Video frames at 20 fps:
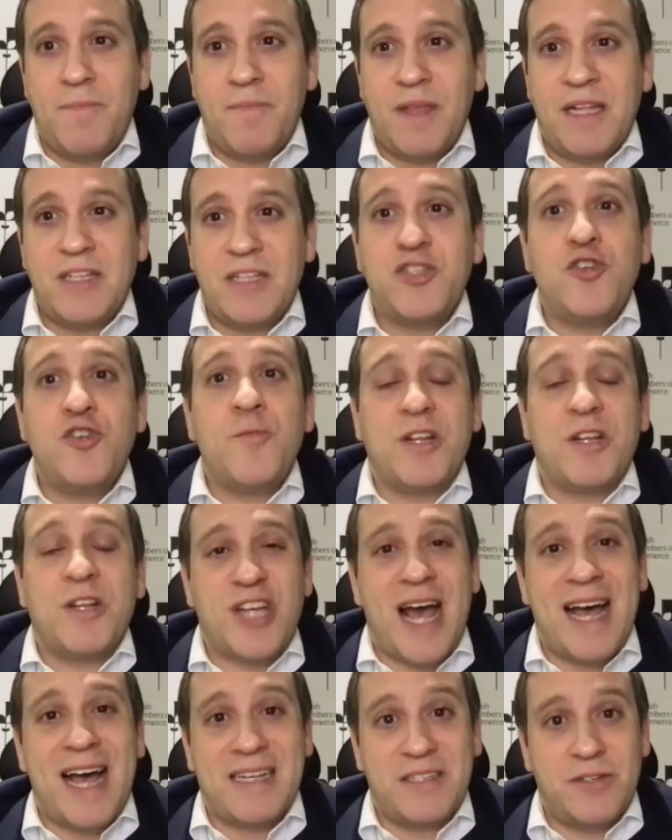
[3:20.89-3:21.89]
it's too much
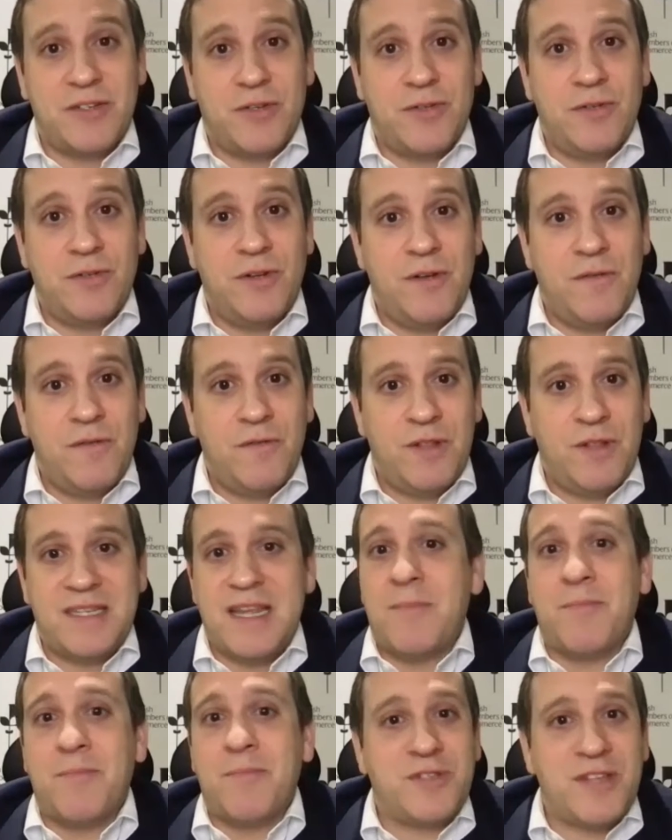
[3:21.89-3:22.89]
hassle for the
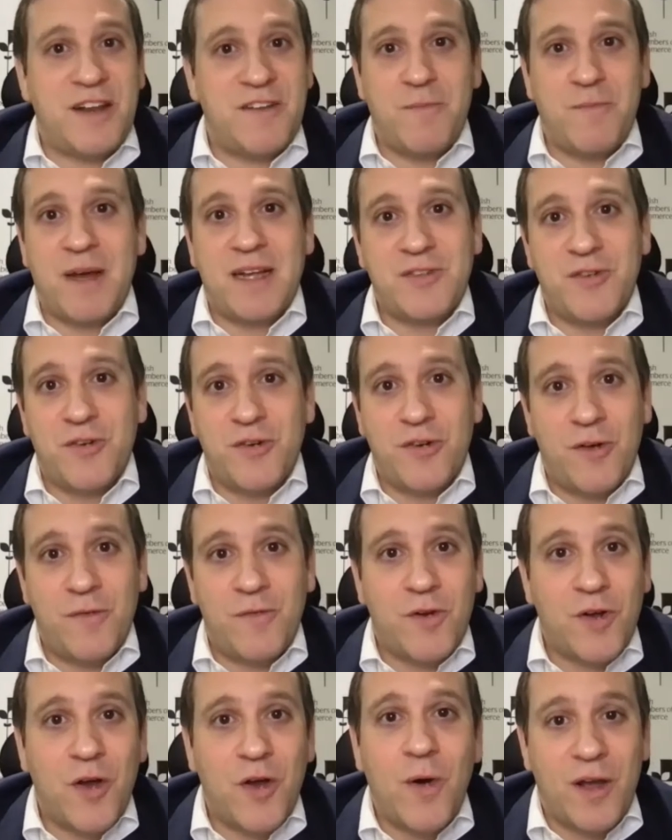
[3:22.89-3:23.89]
10% of my
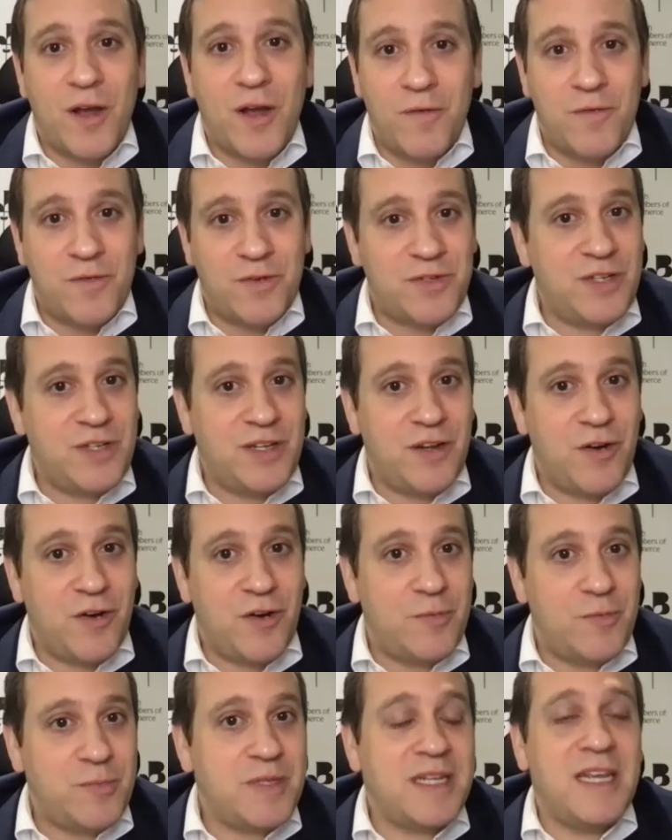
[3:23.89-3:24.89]
turnover going over to
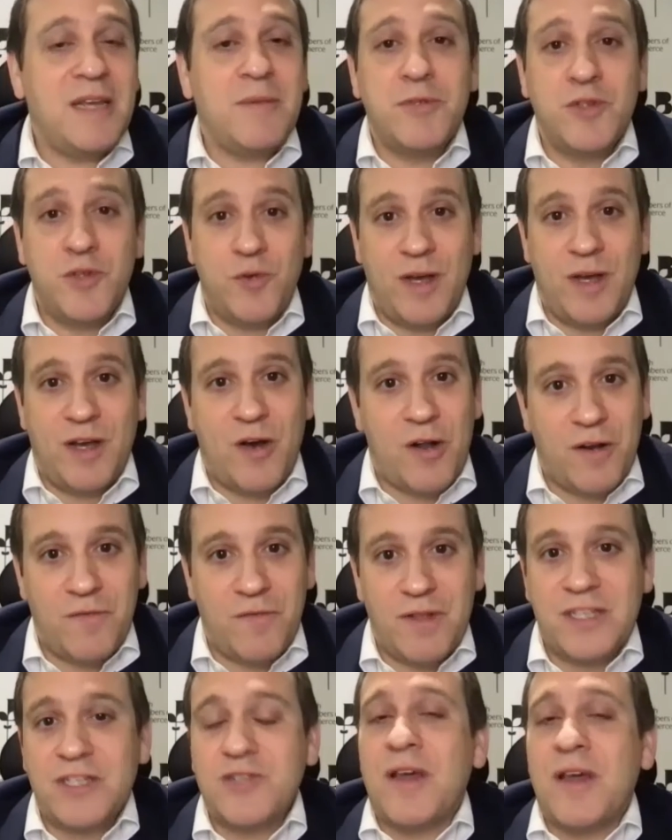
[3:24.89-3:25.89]
Europe to keep doing all of
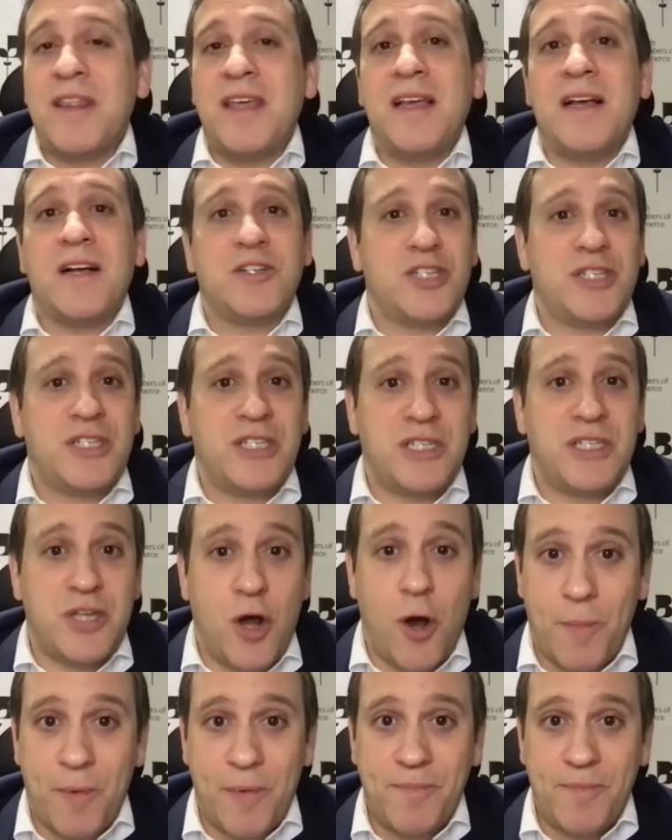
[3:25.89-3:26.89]
this. So I think I'll just stop.